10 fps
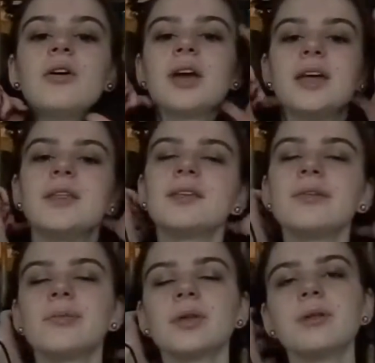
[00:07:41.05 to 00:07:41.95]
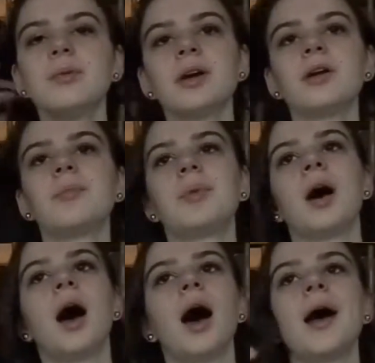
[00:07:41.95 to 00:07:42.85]
Okay, this is really weird,
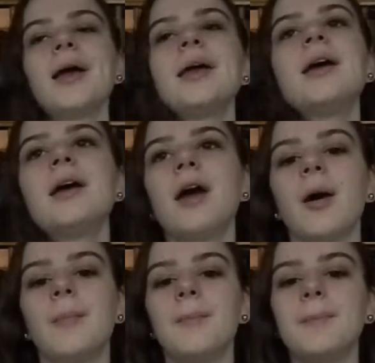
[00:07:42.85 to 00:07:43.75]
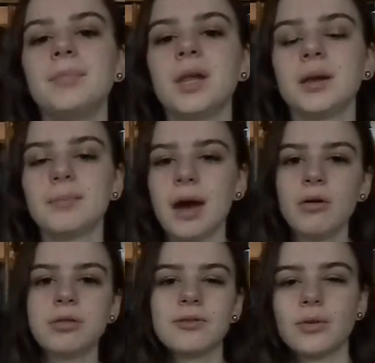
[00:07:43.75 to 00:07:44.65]
but I, like,
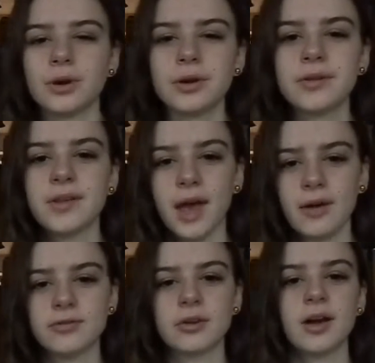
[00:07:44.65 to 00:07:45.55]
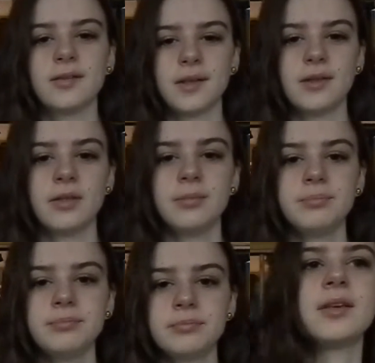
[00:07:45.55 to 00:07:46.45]
mouth words after I say them.